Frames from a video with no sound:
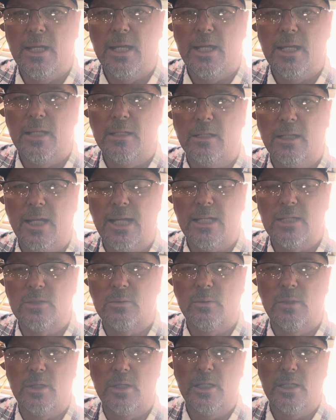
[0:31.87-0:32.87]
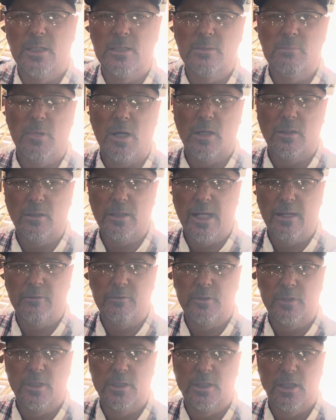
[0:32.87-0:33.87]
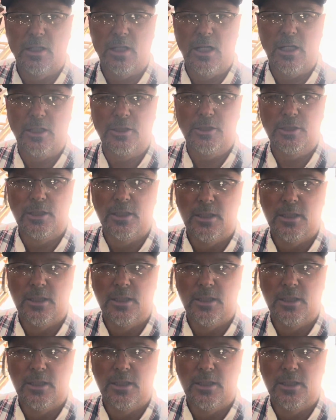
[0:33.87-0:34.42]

and the last one is modeled after a Delage.